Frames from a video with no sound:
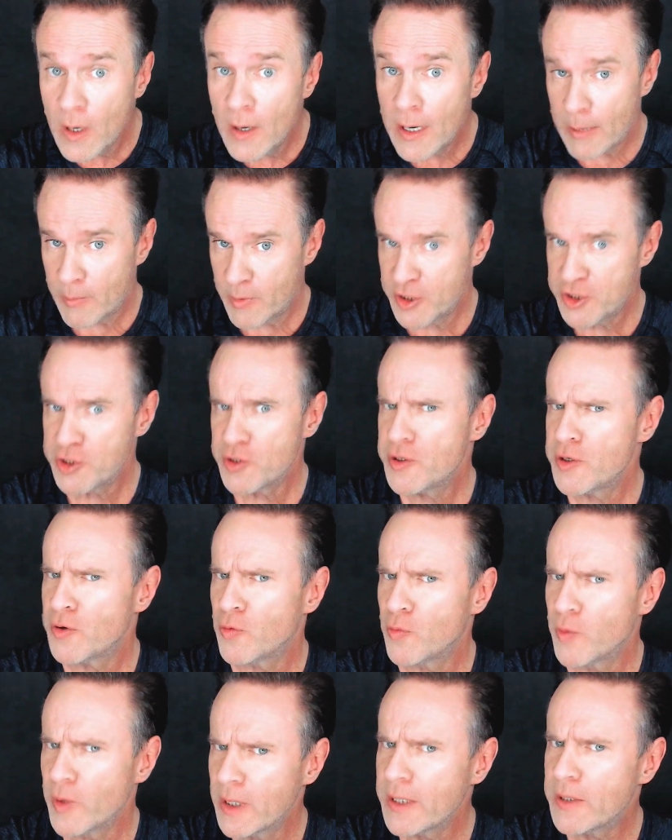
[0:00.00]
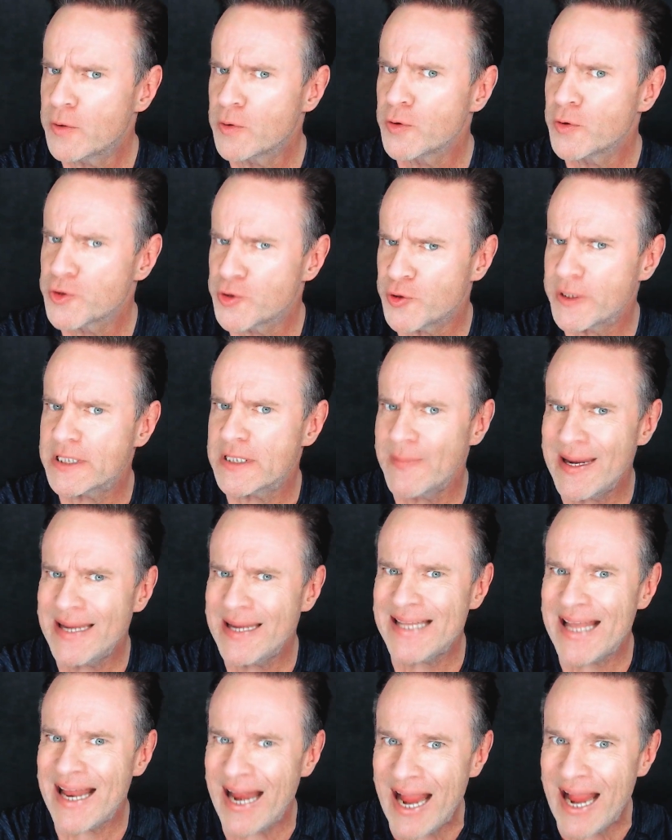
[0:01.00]
I'm going to show you a really cool trick to make
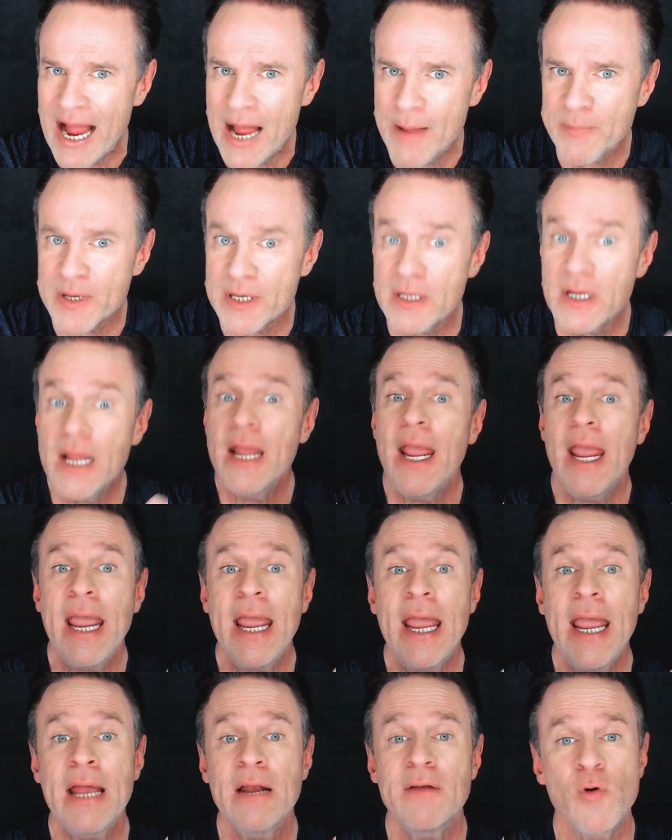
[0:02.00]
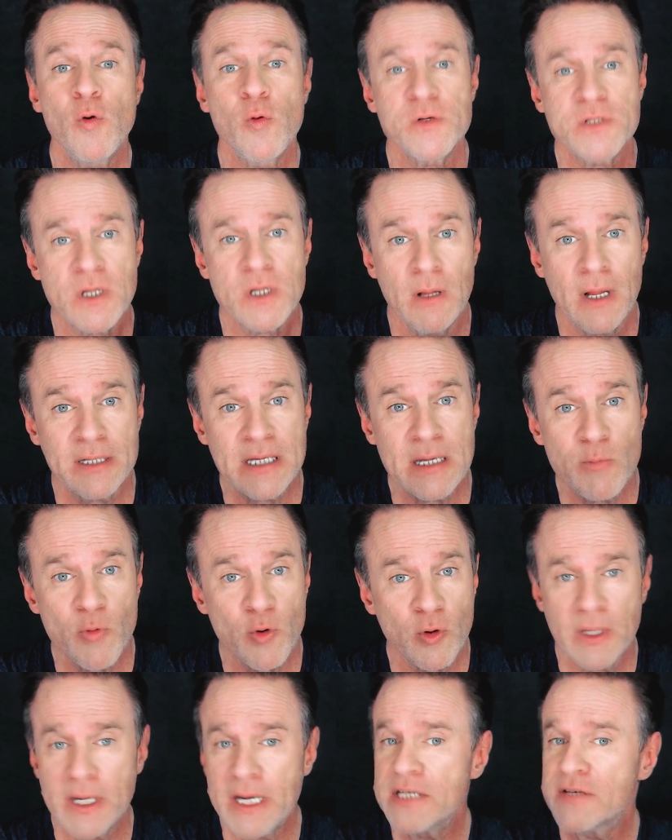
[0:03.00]
that happen. And of course, collecting more
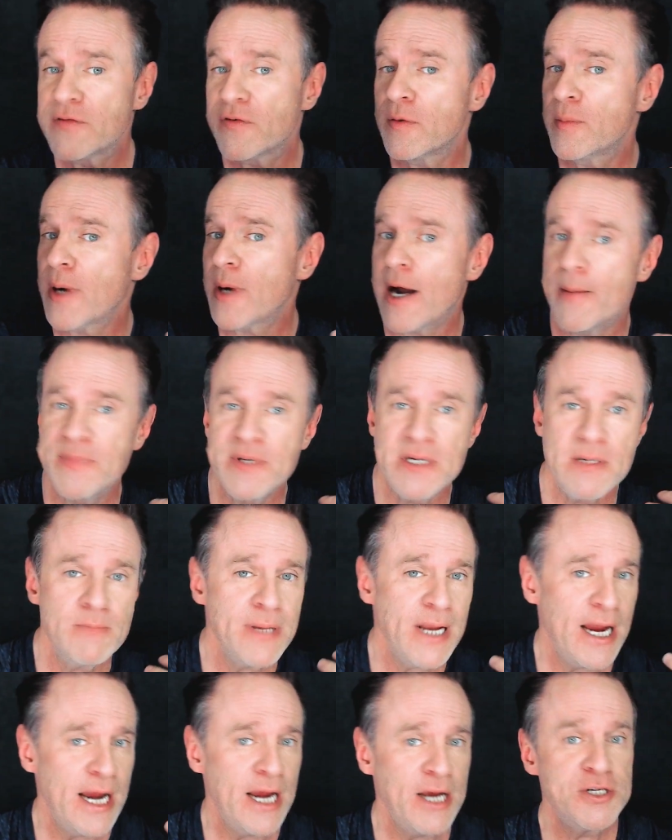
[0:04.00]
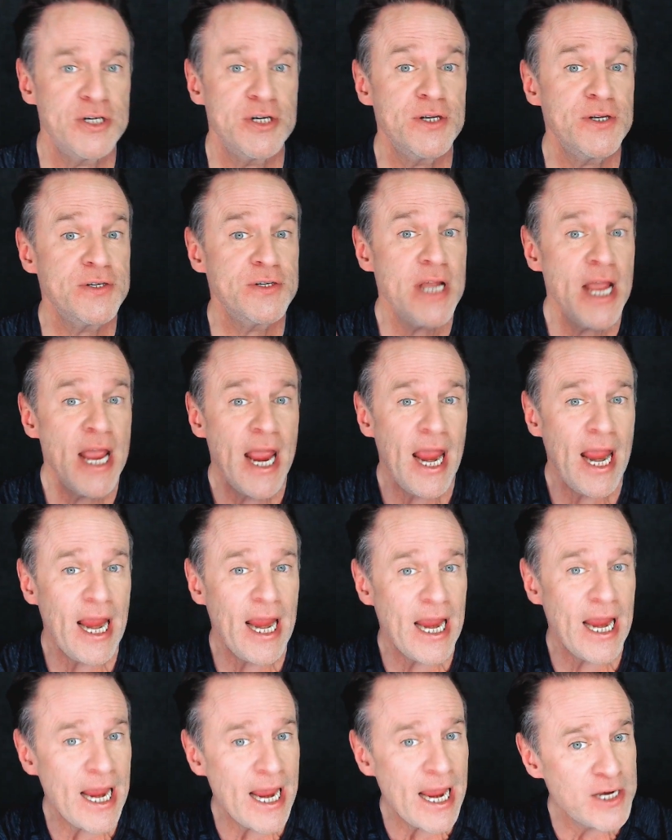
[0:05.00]
leads from opt-in pages
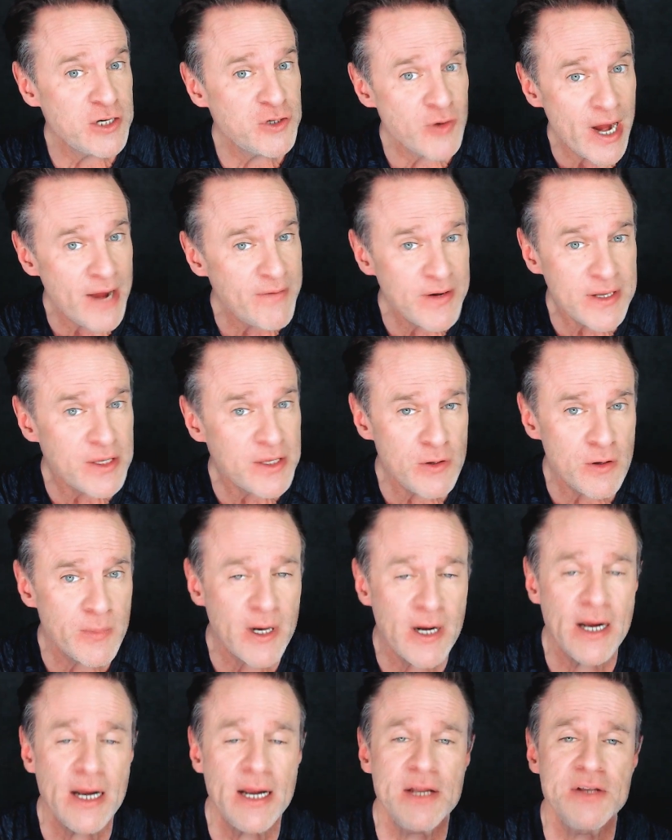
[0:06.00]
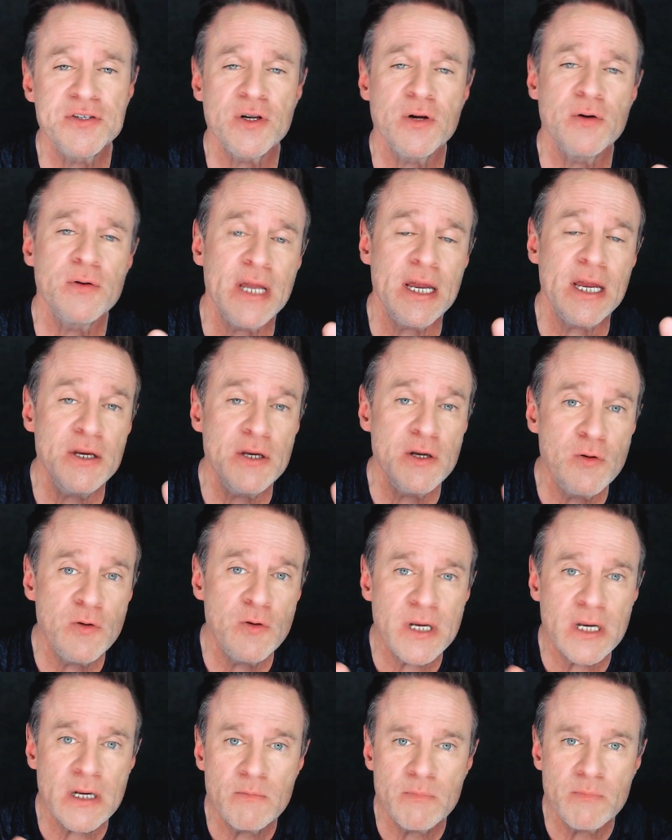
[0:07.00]
and traffic that you're buying so that you
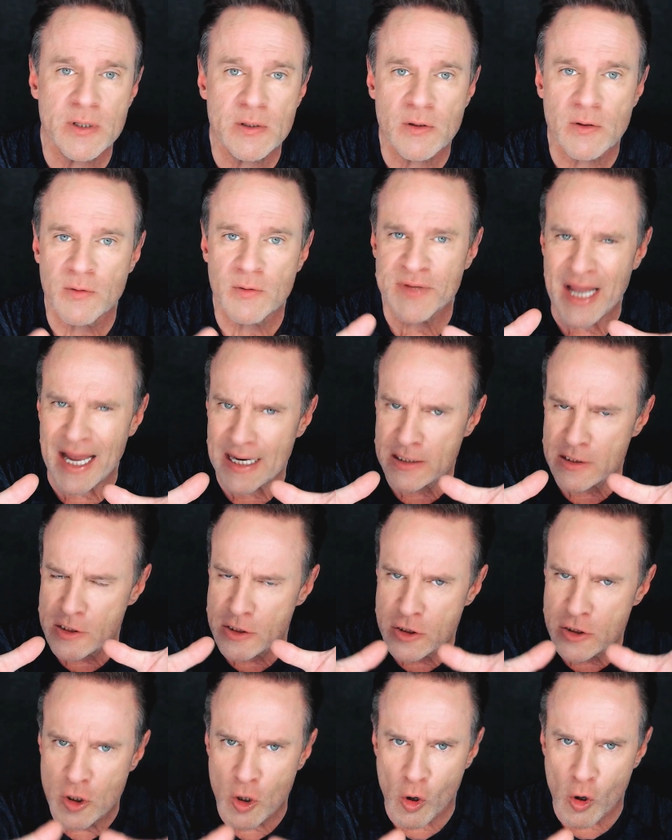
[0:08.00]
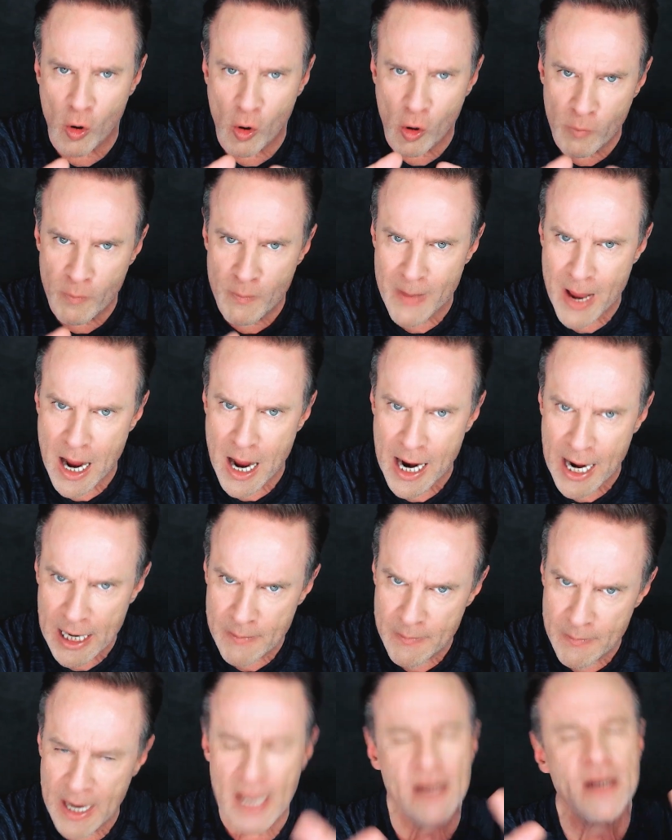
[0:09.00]
can build that gold mine,
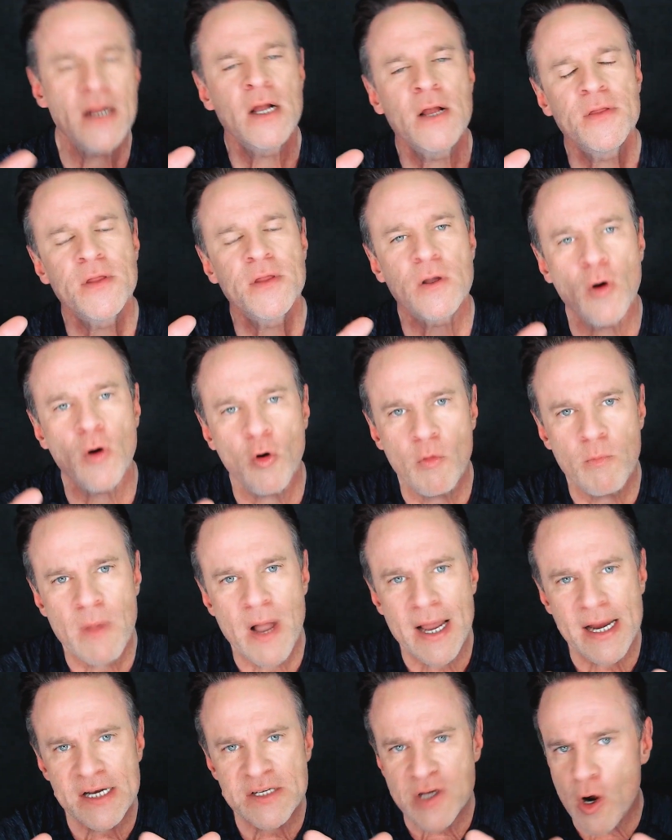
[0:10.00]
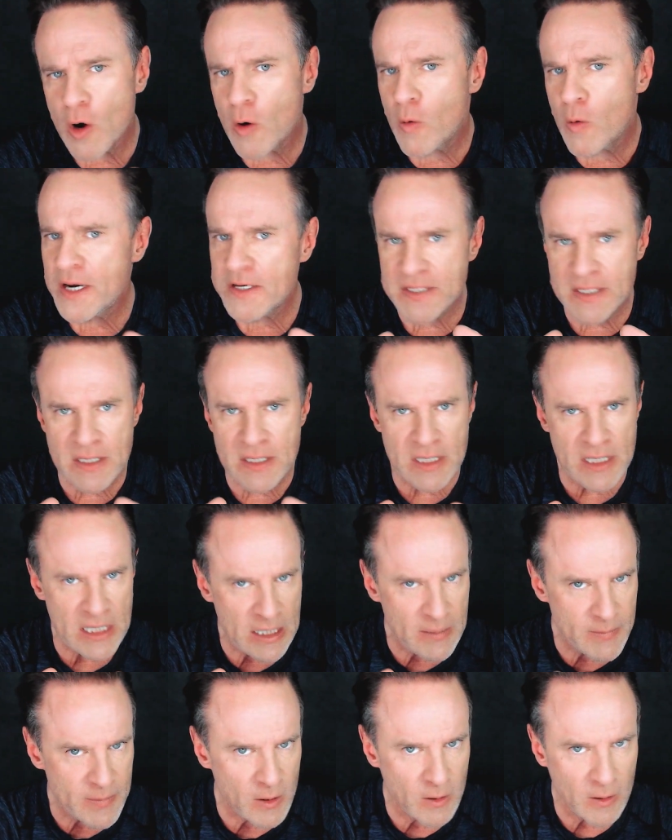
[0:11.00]
man. The gold mine is always in the
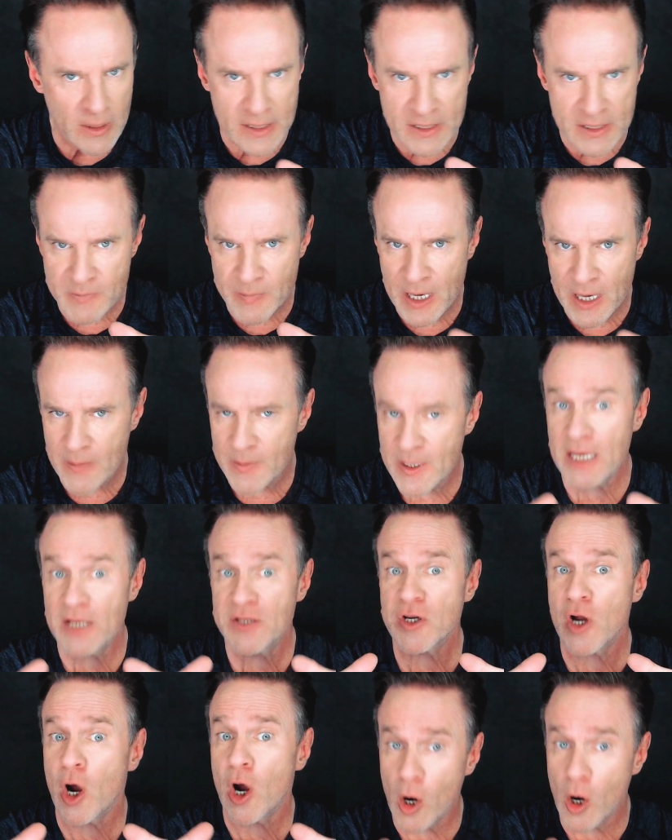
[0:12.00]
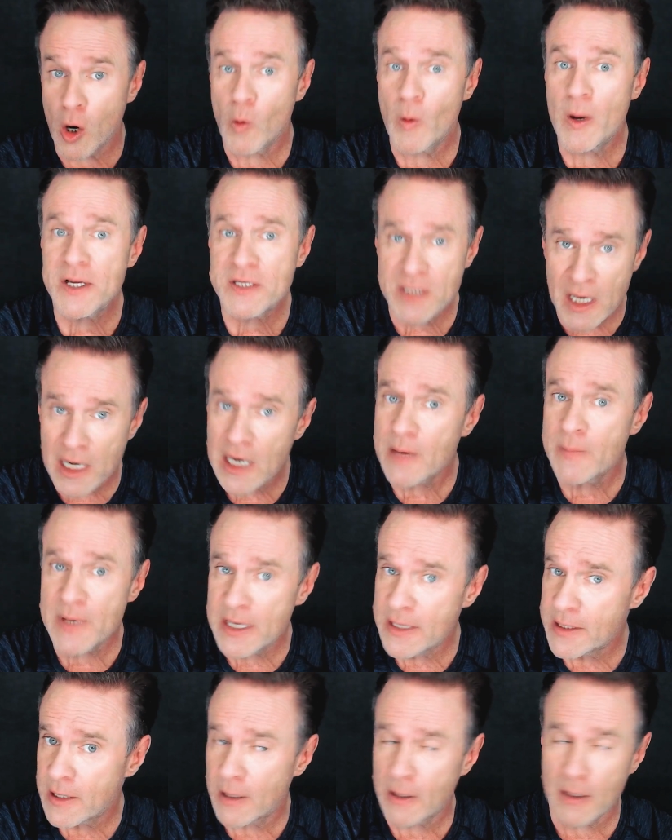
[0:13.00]
email list, baby. It's always going to be
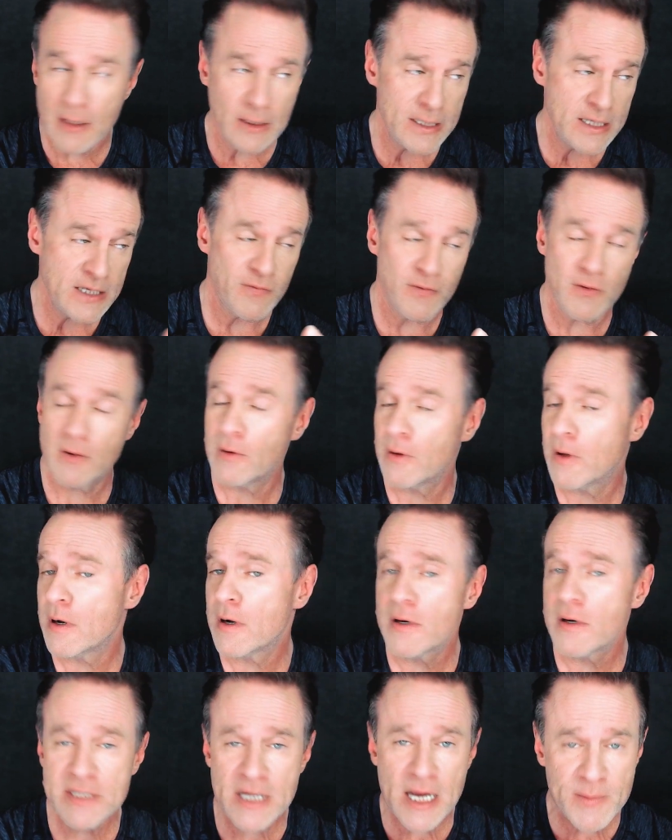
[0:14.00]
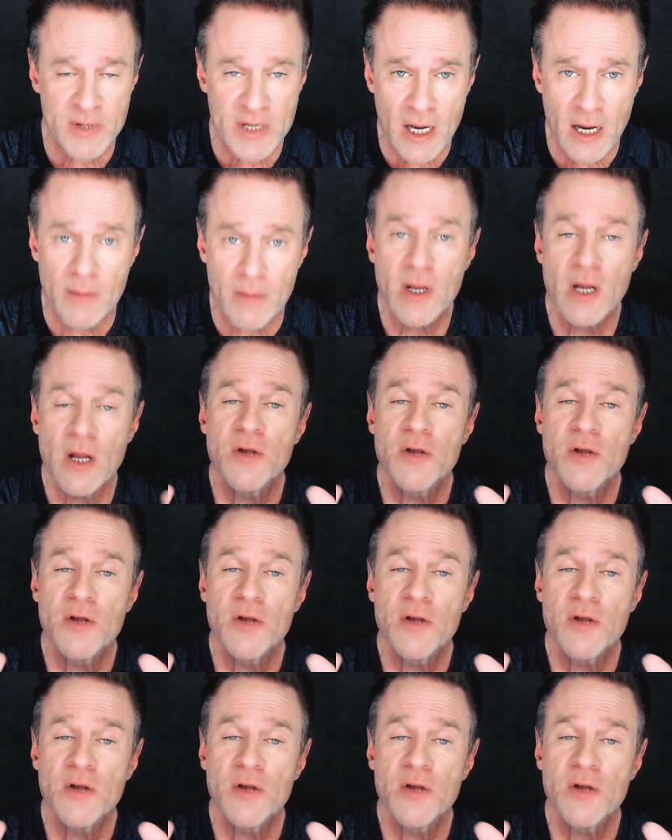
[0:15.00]
there, at least for a long time to come.